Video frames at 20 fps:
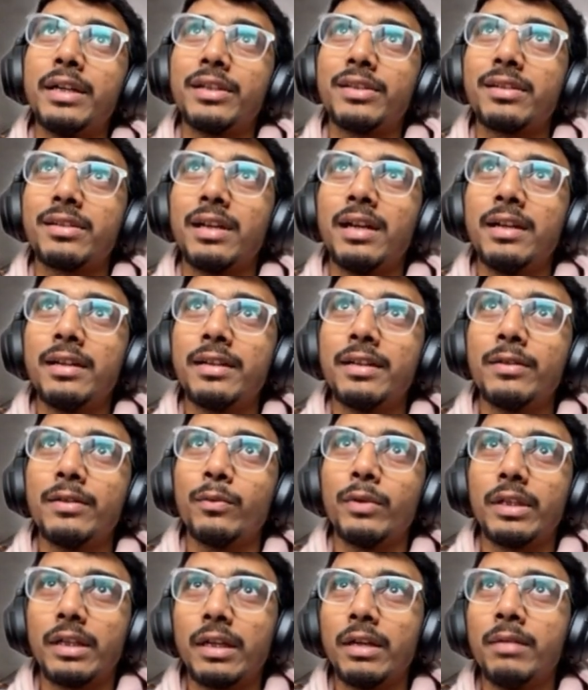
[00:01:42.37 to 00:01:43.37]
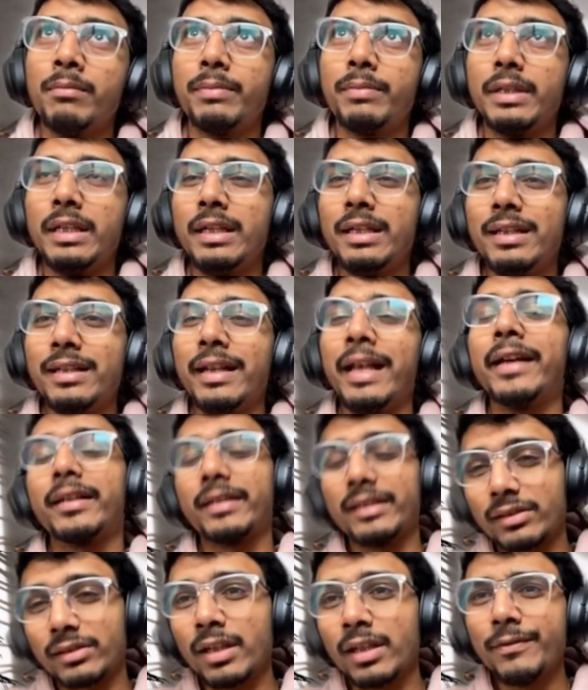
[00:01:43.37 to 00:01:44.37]
started one company, like
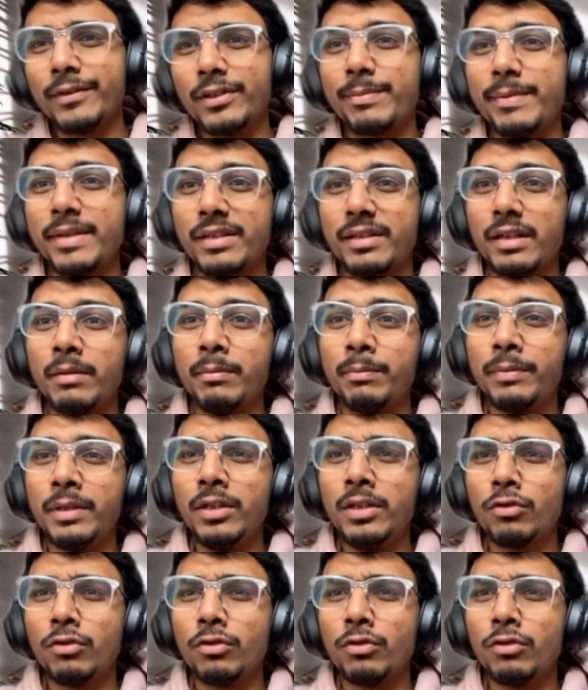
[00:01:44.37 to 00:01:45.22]
a service-based company.